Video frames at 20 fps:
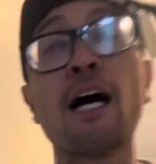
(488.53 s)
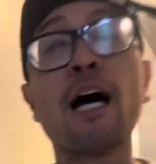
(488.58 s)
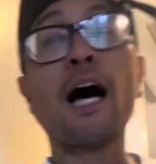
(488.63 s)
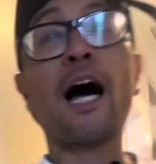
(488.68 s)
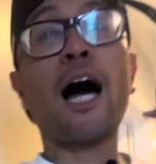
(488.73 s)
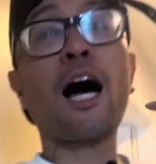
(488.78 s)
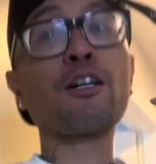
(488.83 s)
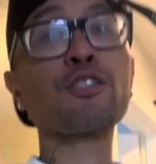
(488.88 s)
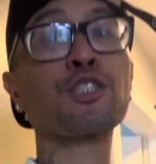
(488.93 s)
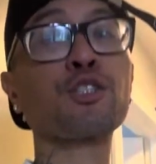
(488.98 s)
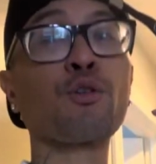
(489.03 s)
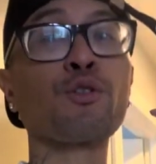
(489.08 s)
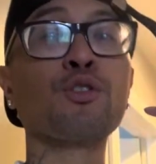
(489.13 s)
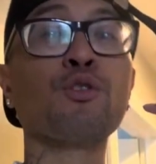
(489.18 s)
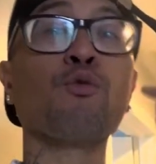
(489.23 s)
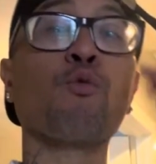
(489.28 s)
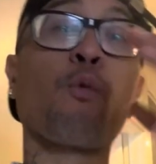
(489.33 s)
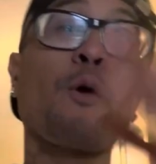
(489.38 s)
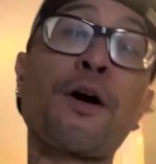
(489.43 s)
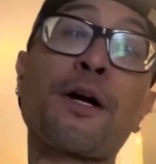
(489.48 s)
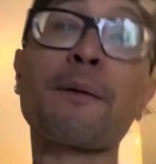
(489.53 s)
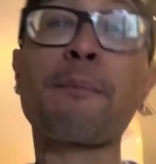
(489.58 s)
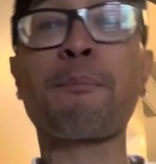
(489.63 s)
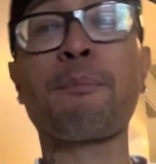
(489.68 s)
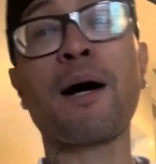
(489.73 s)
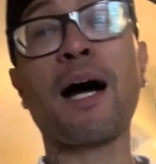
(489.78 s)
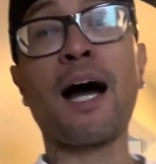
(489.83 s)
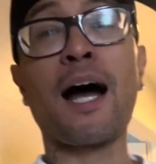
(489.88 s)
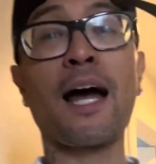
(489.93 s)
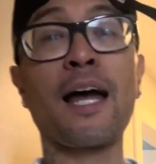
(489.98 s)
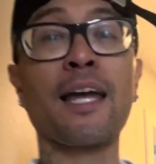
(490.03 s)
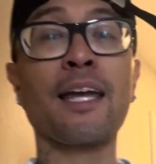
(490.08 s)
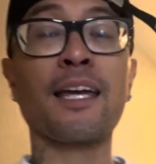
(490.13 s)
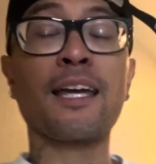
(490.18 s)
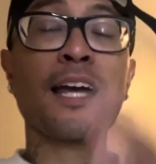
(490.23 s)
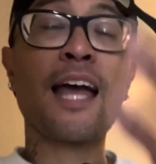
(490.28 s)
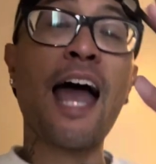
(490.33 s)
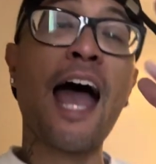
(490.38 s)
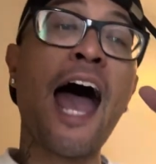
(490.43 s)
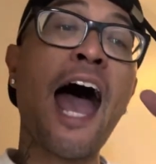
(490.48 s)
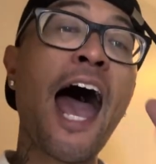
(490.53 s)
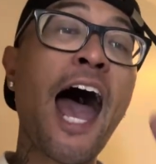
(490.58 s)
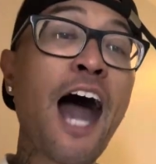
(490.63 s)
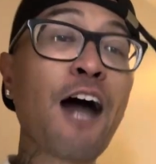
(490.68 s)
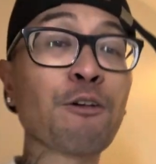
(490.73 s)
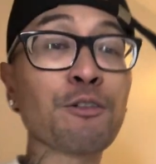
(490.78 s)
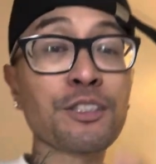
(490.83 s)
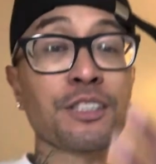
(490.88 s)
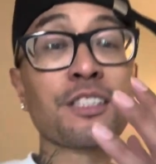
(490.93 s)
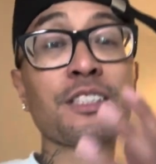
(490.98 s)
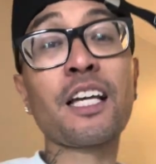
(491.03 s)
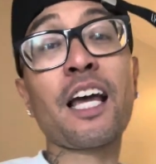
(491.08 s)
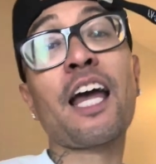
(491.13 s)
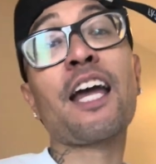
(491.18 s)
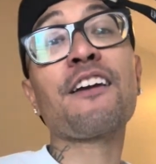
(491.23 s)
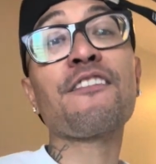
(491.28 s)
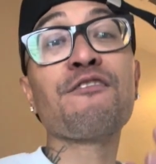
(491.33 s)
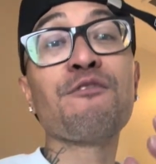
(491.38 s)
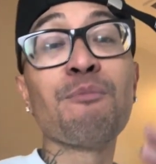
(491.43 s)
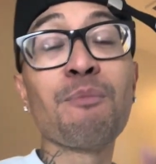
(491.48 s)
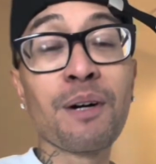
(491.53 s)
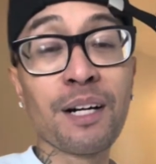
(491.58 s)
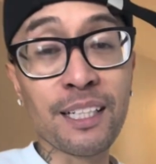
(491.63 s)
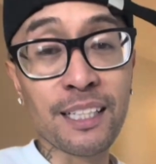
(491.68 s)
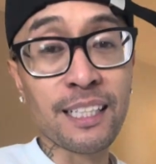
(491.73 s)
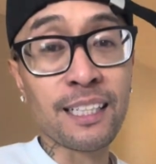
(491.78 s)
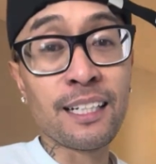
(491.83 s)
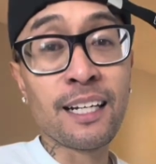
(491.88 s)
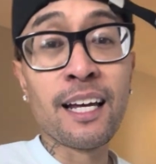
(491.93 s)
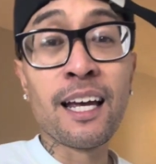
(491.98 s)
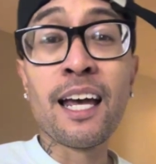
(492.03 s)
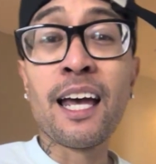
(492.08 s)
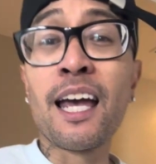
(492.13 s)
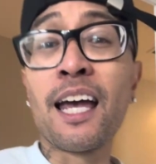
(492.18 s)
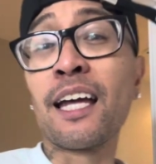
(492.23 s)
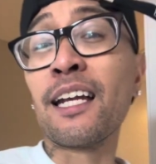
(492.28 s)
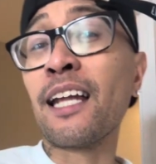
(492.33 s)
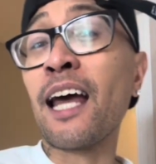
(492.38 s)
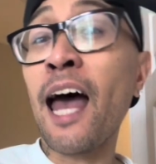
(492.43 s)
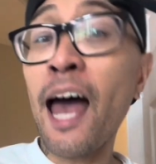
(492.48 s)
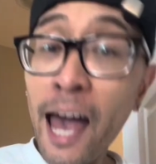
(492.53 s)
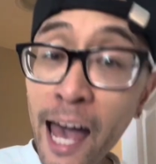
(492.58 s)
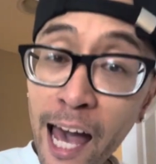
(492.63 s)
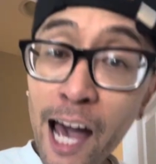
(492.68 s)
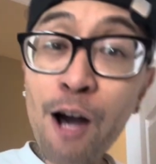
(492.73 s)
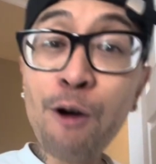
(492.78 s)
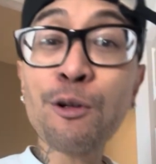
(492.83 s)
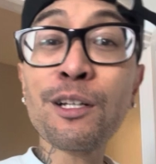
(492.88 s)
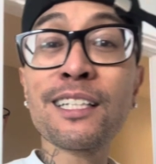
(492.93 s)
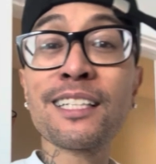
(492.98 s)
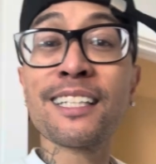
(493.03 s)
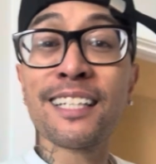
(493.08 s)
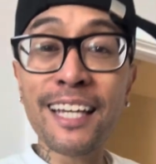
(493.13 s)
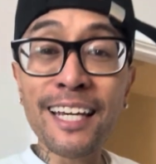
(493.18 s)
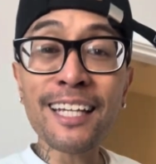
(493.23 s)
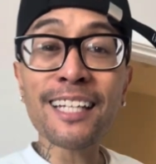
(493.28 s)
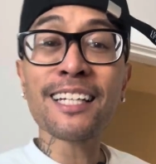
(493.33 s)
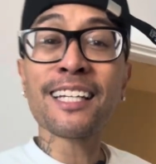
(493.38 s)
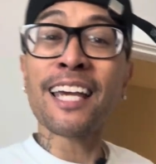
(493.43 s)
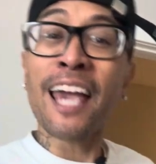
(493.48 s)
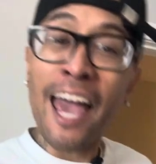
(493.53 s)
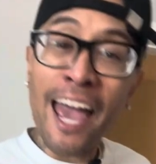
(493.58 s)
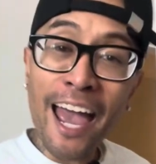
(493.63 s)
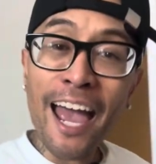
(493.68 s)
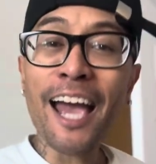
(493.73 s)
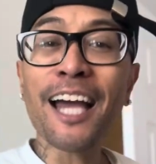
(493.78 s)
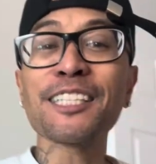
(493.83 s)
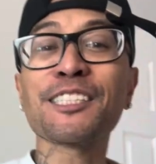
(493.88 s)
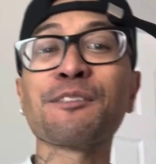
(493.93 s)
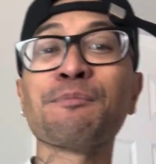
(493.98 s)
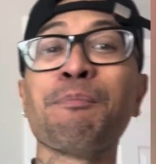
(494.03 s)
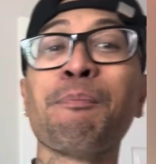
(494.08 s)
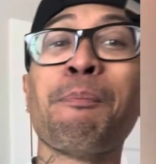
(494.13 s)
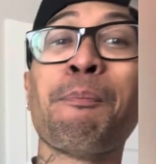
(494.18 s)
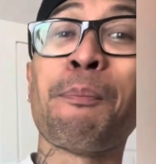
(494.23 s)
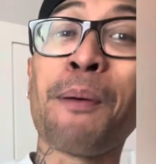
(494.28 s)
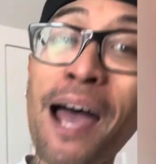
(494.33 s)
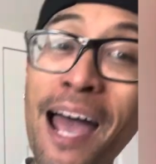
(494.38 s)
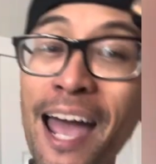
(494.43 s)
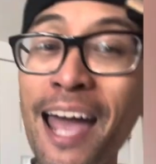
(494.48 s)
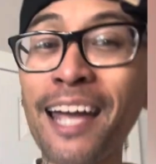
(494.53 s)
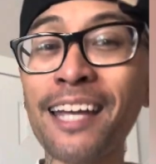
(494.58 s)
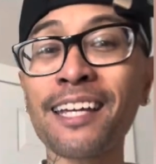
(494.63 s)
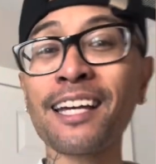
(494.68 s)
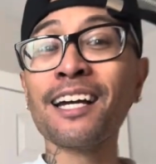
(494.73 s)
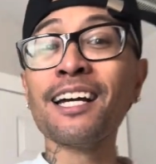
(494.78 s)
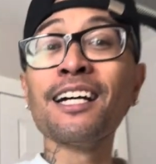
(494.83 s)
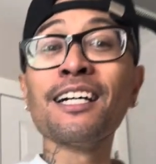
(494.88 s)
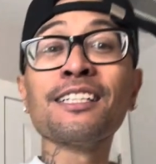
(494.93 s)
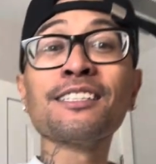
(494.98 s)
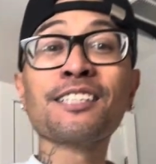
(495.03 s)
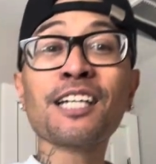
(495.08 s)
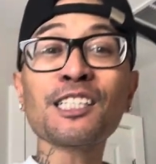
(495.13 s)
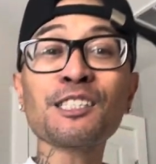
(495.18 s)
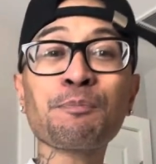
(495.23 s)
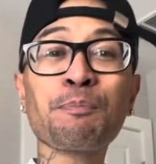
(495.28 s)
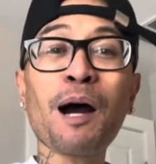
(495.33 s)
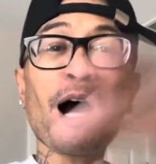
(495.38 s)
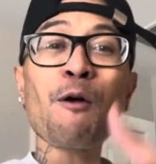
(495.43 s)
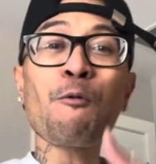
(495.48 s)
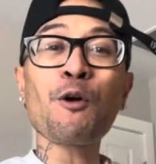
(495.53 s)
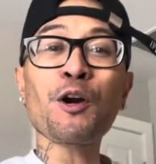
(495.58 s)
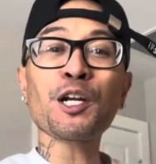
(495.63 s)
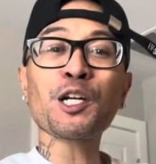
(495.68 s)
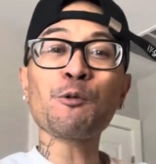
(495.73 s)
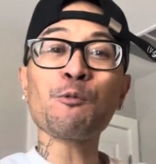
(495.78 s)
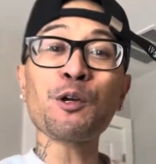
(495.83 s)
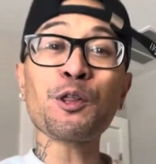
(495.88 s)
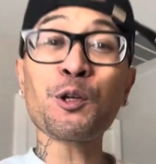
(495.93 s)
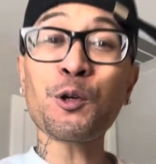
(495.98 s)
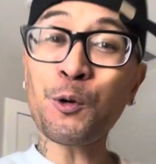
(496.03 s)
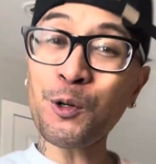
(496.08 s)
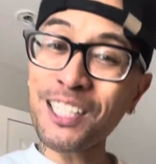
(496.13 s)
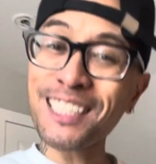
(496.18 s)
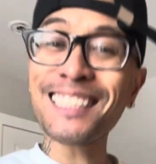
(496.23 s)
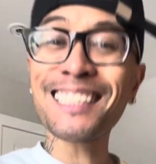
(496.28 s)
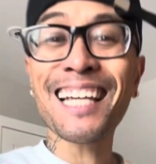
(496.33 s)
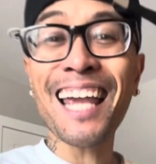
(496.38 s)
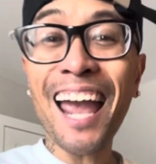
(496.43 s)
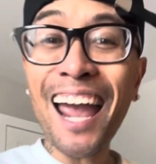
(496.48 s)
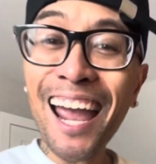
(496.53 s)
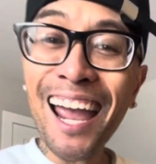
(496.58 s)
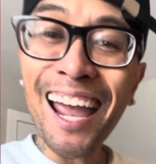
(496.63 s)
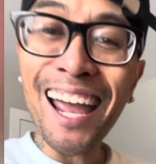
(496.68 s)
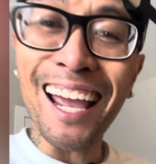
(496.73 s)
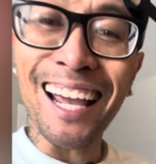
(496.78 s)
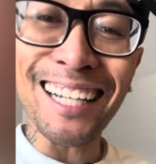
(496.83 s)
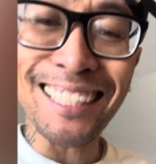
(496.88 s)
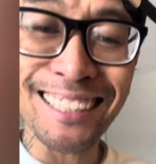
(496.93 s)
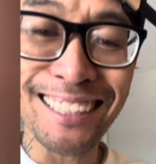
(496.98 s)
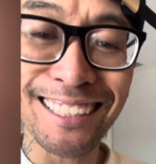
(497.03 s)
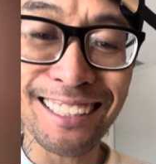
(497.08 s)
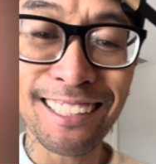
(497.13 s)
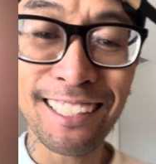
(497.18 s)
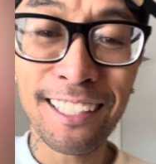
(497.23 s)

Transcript: I'll show you where to buy, how to save money, and how to get cash back just by working with Chris Cash.